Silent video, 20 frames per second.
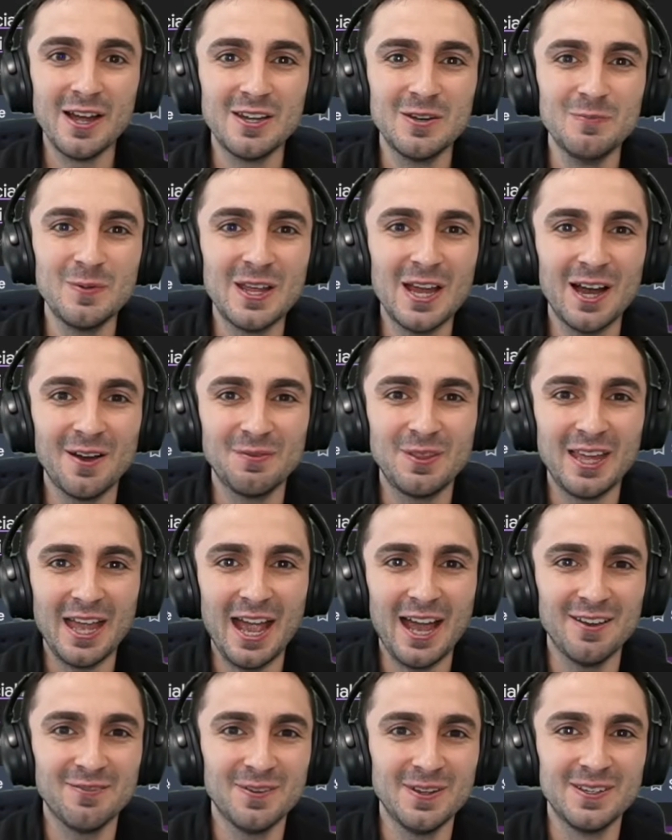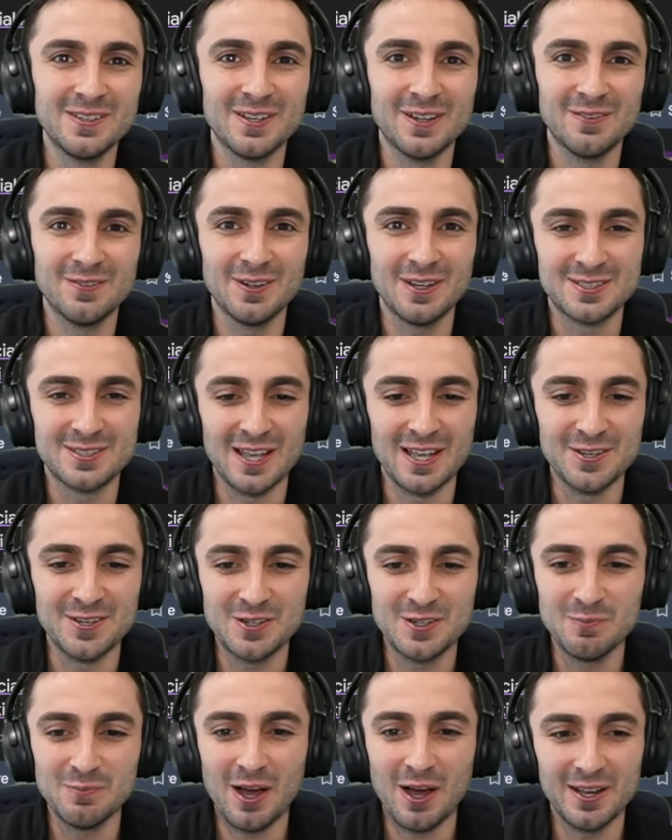me of the advent of
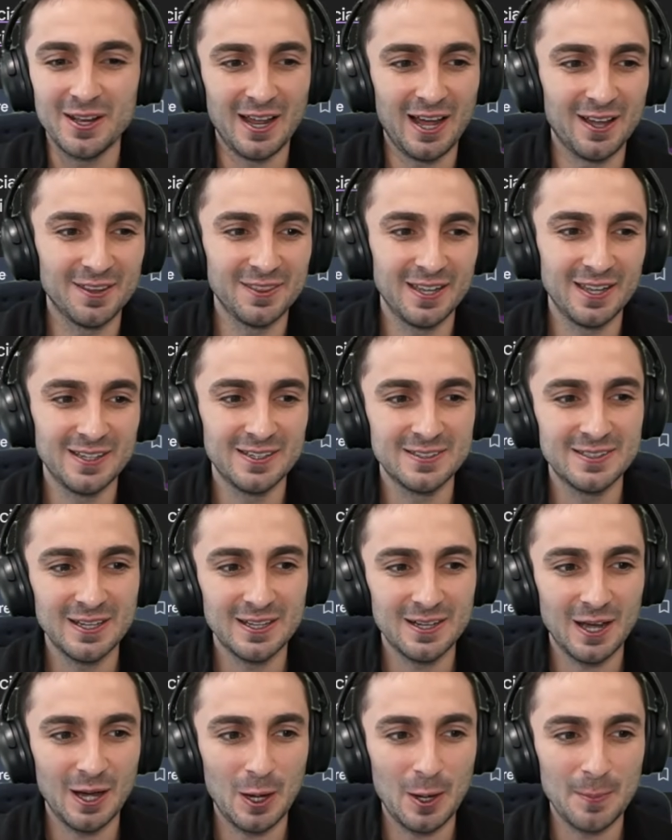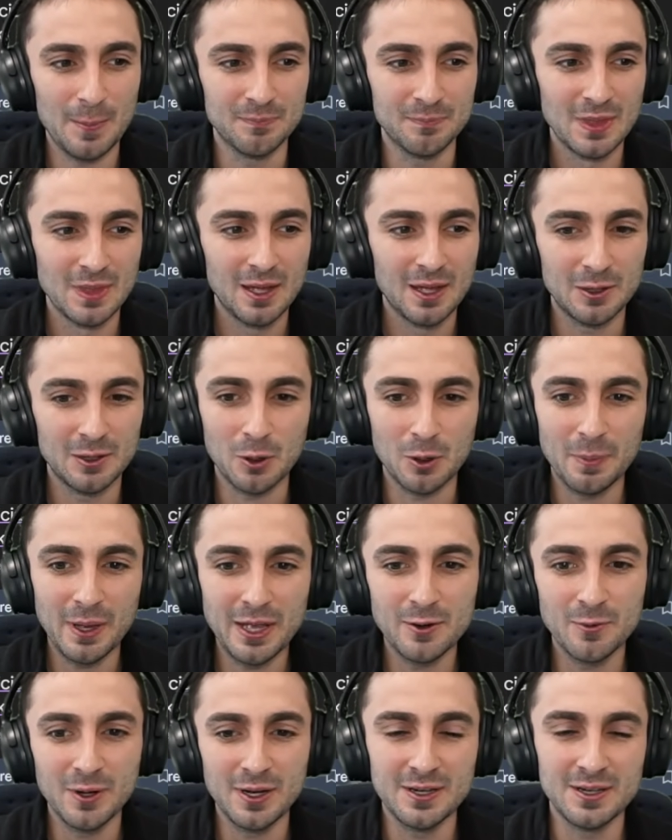Ascension mod, how they did a little
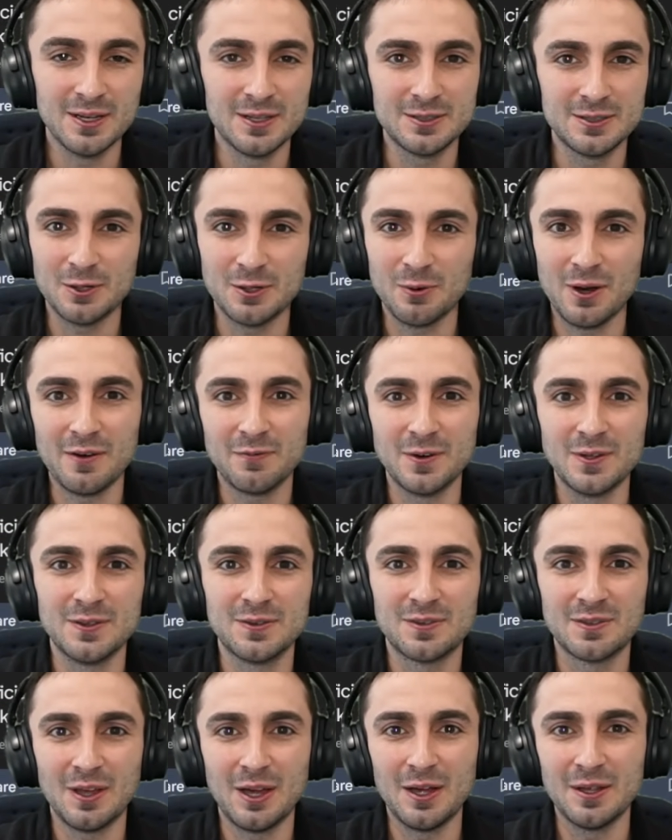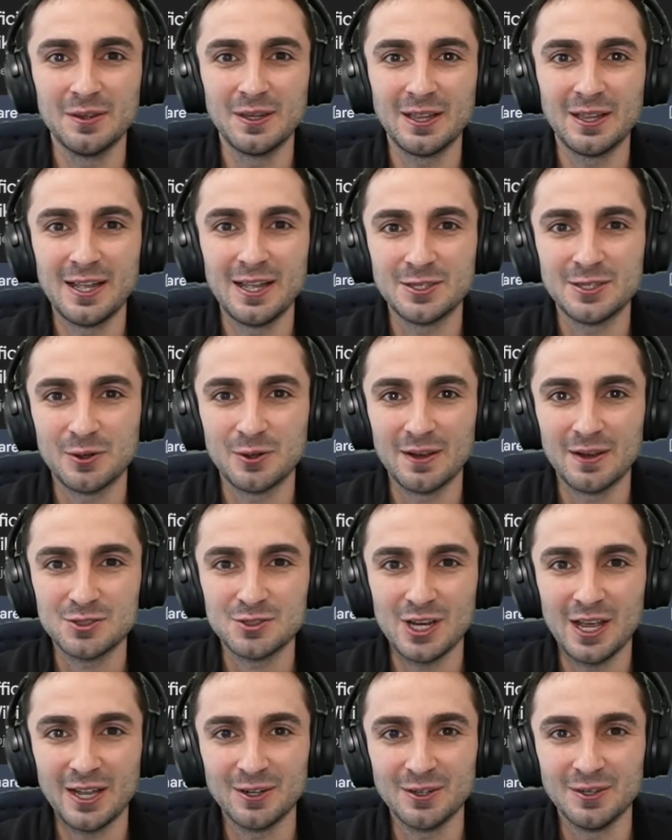penguin to reference the Atlanticraft
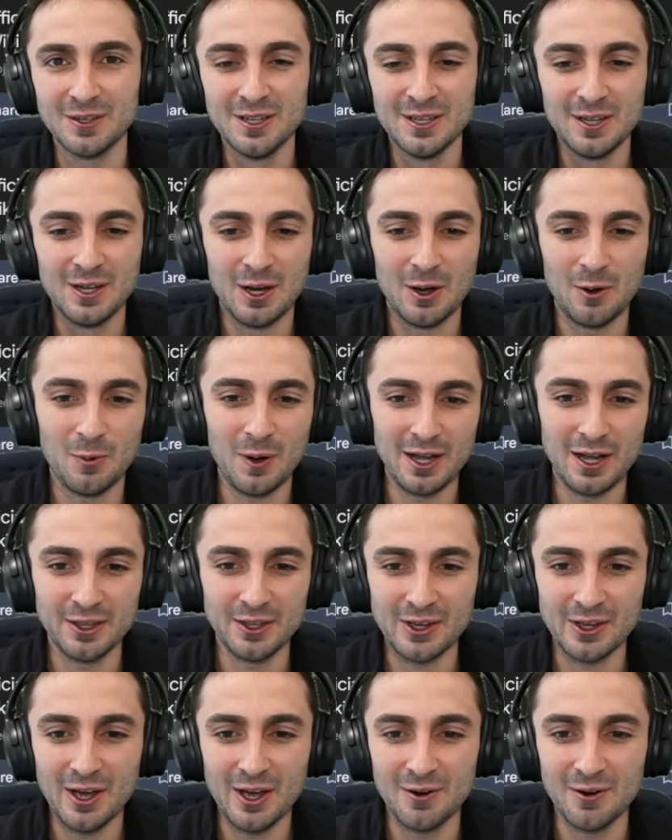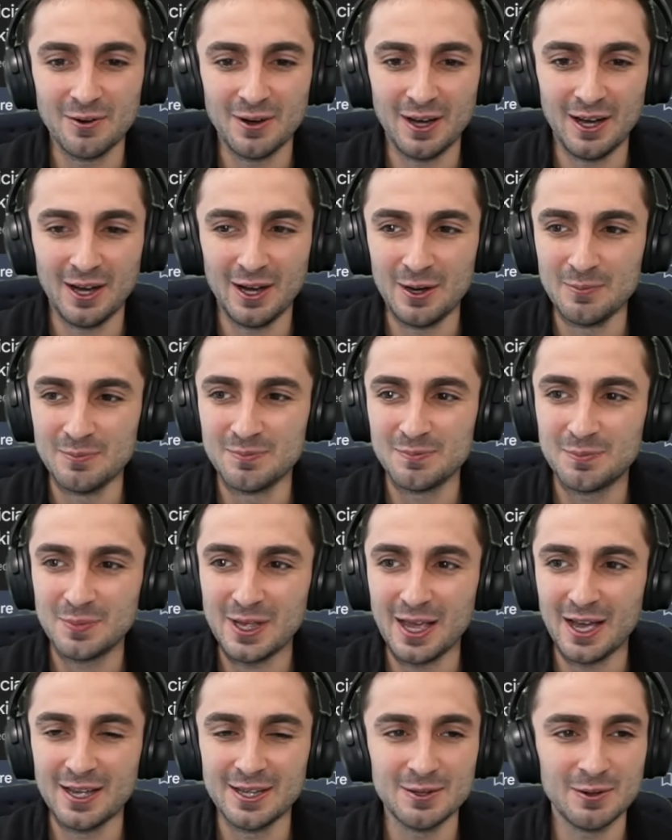channel a while ago. But
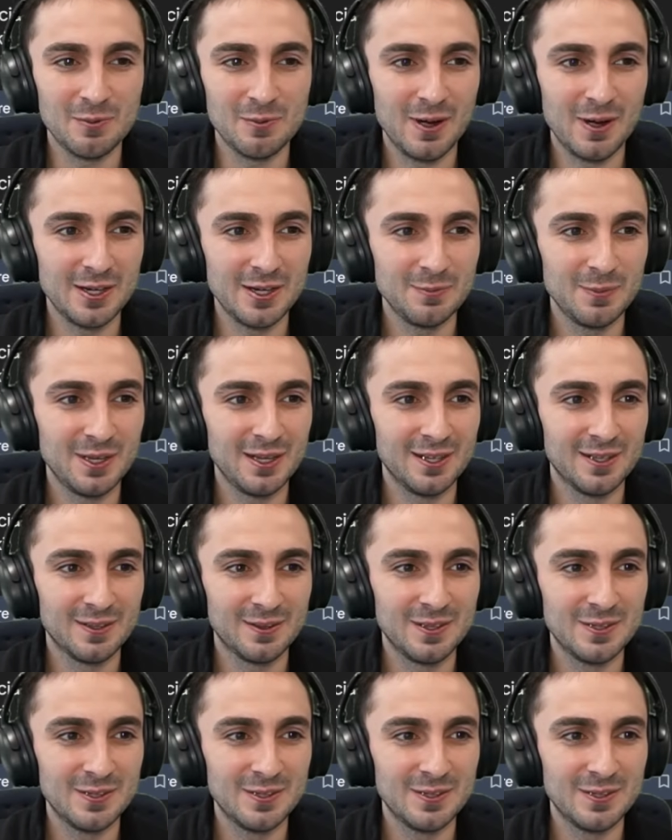yeah, it reminded me, these